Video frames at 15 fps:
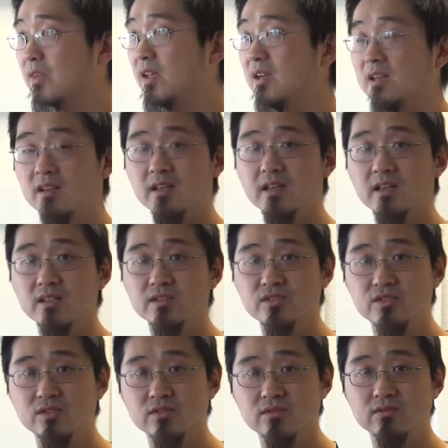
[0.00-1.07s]
Anything
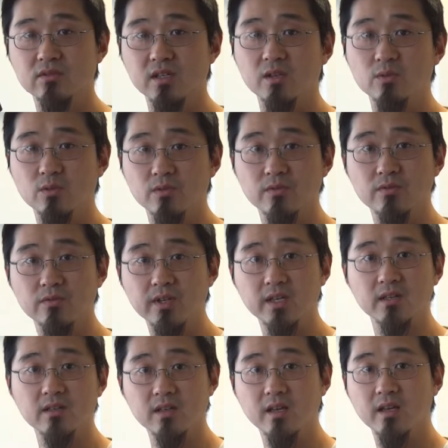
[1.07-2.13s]
else, it will
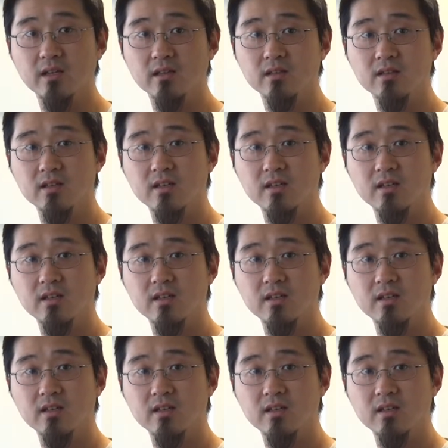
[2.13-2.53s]
vignette